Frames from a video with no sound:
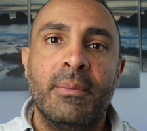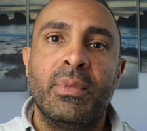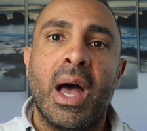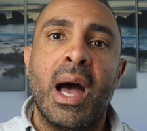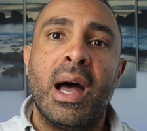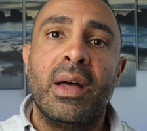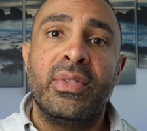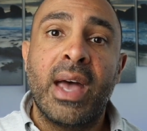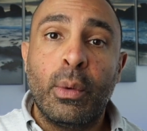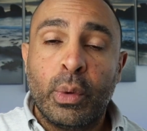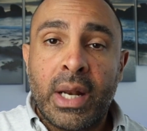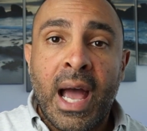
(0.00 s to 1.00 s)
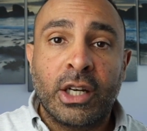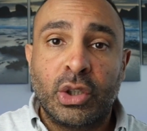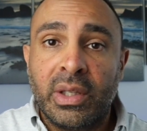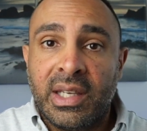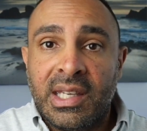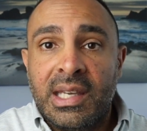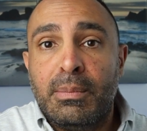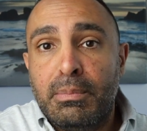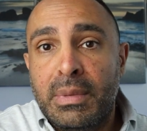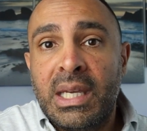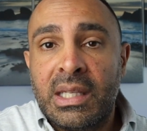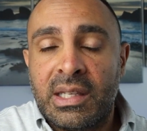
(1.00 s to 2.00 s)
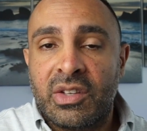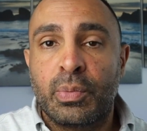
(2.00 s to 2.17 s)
that would actually keep me in this